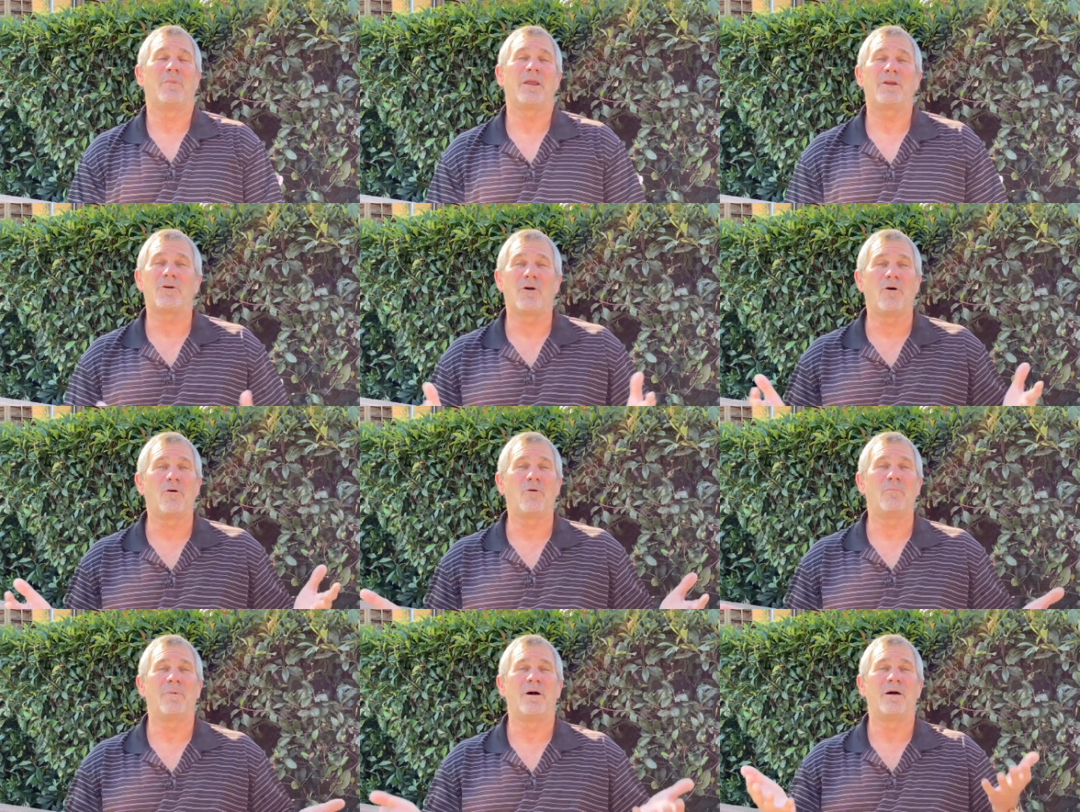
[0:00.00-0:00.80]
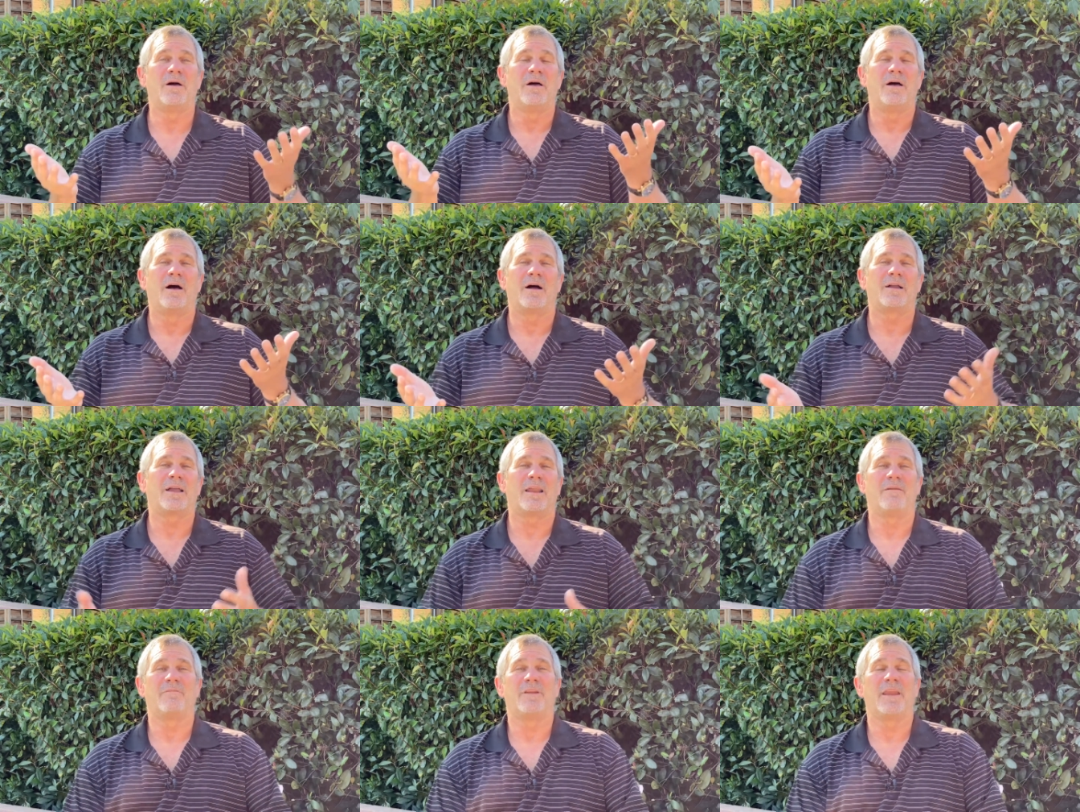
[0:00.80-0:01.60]
Make your home a, a,
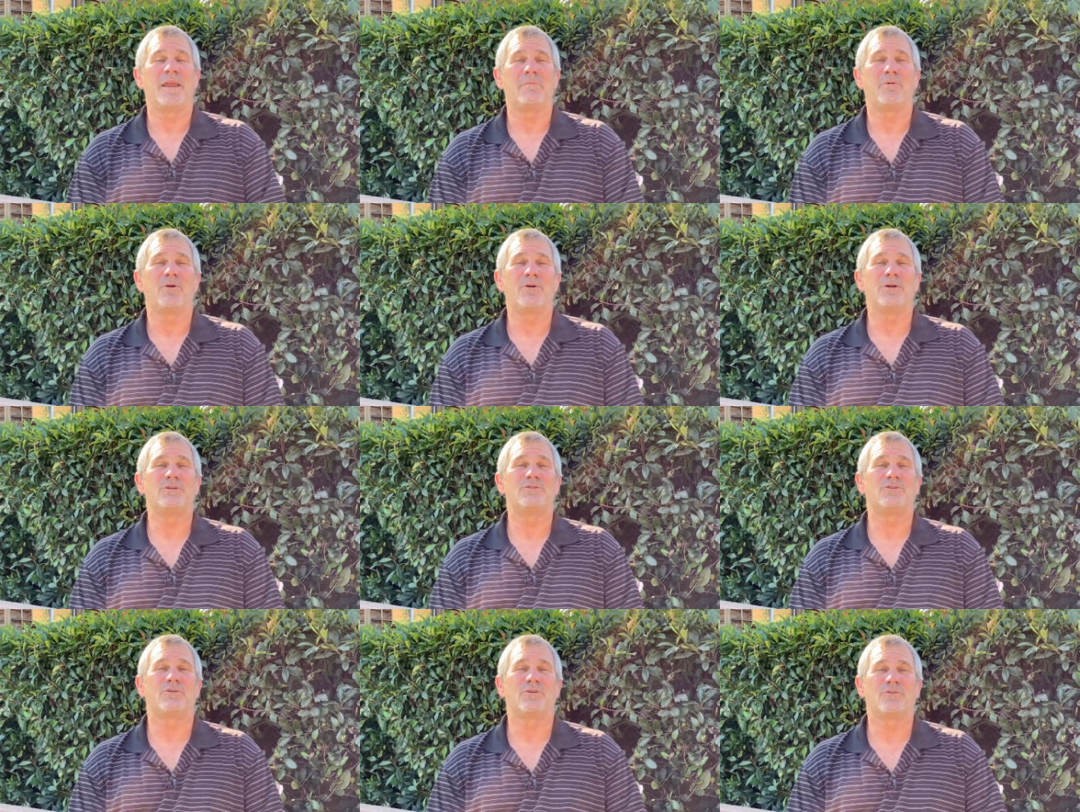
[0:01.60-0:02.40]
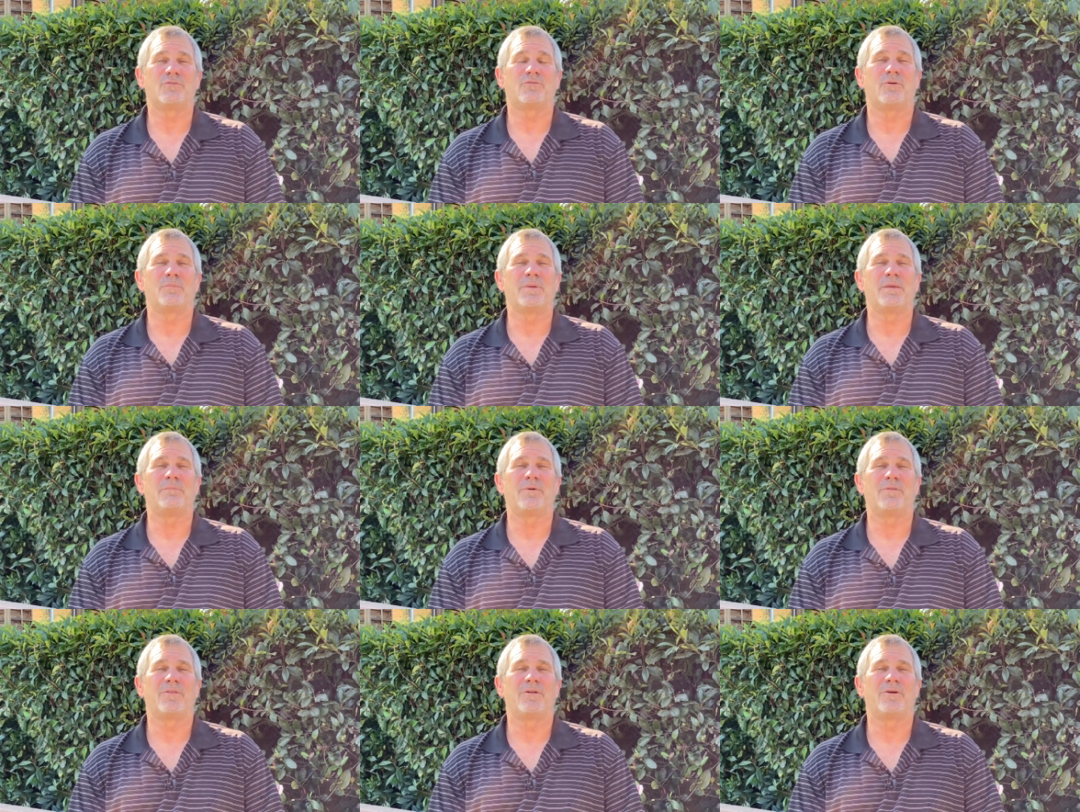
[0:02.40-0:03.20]
kind of a neighborhood church for
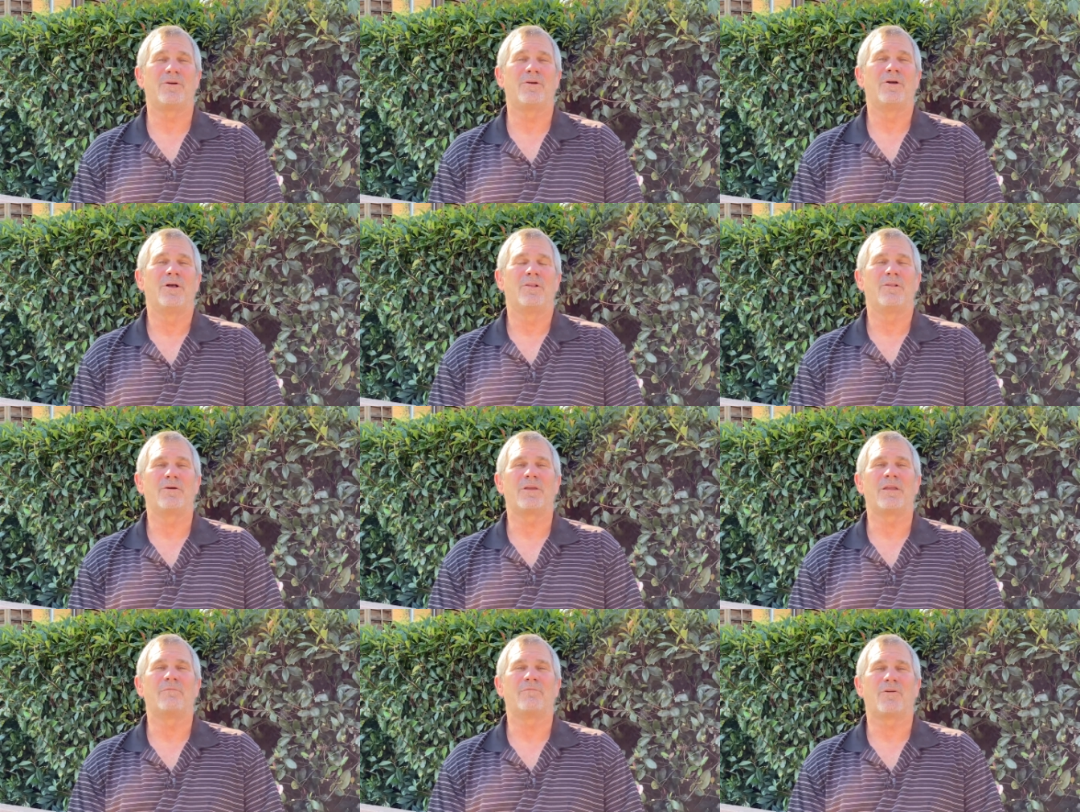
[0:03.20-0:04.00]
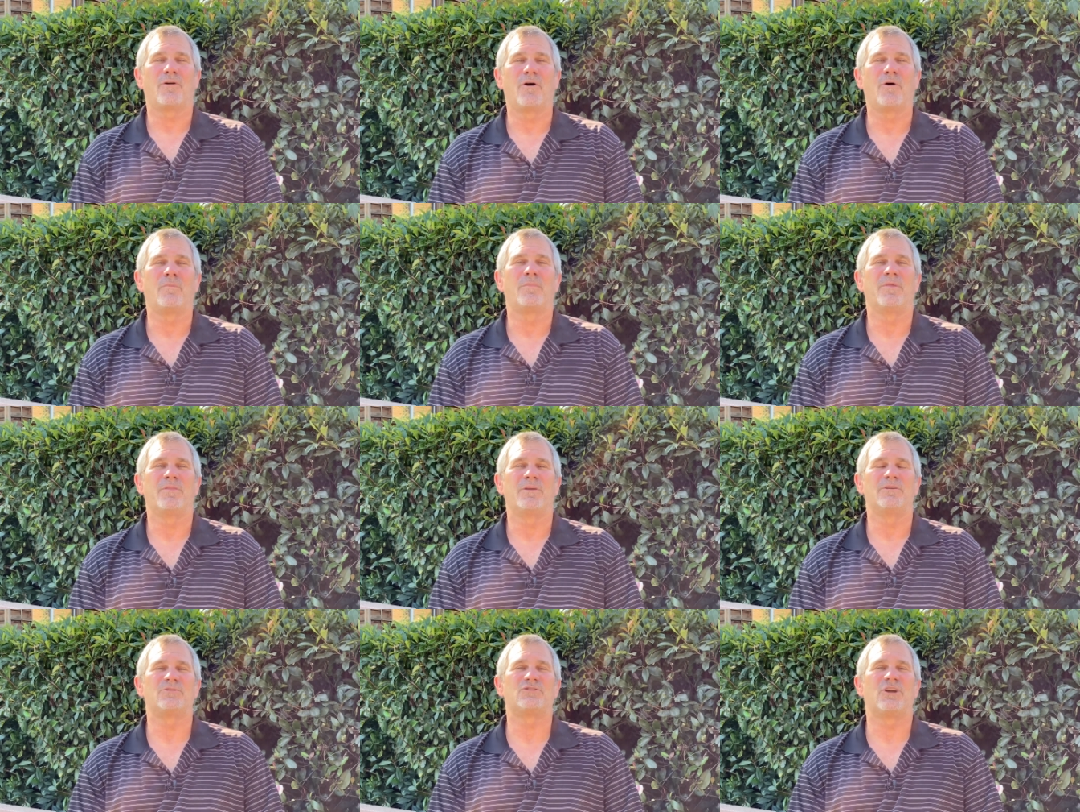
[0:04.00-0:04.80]
people that are looking for hope in
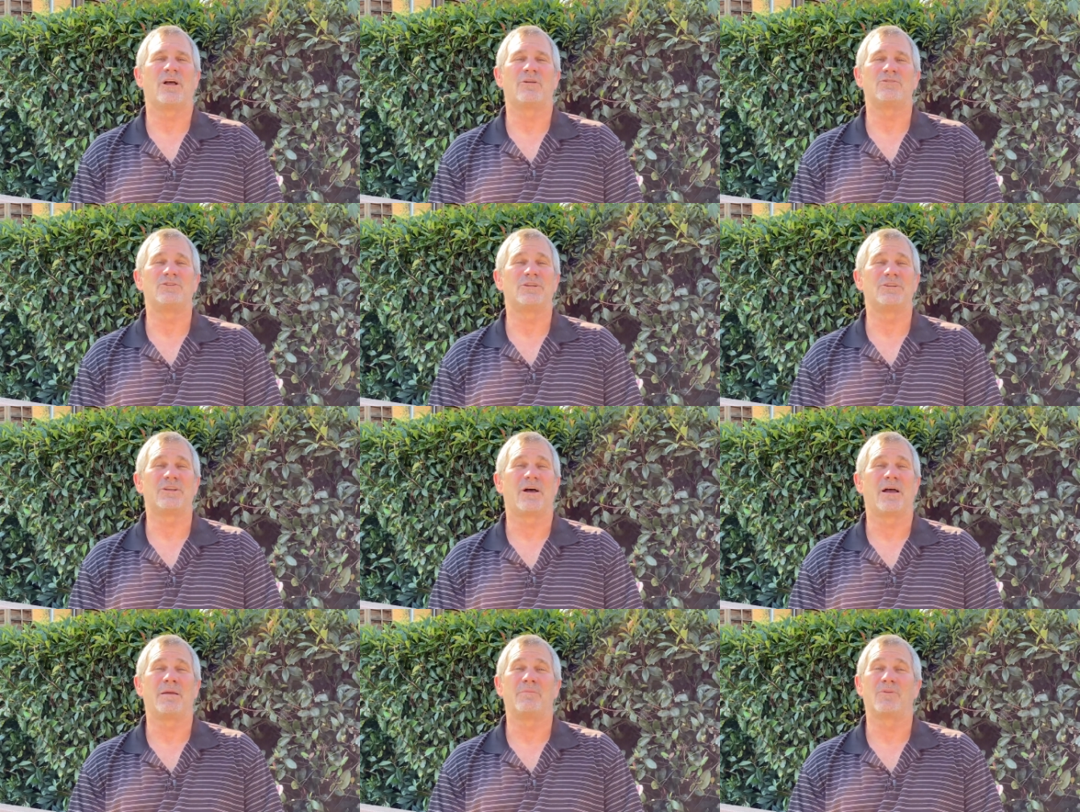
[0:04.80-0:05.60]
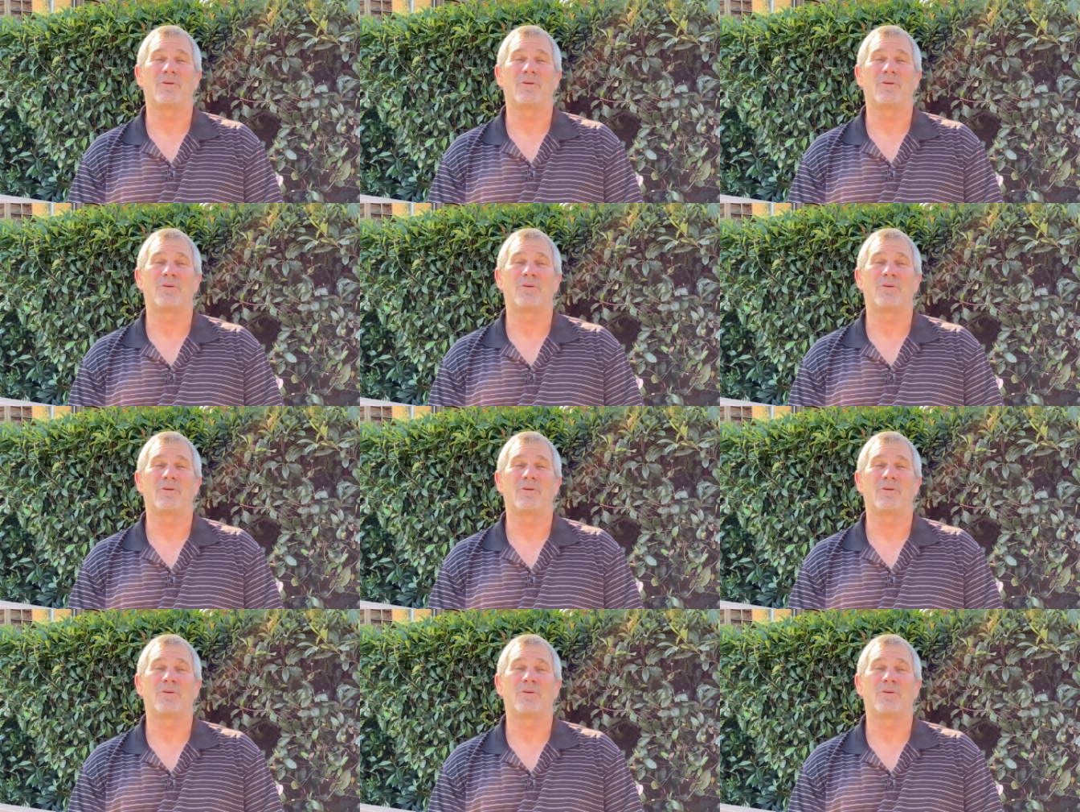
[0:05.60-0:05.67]
these challenging times.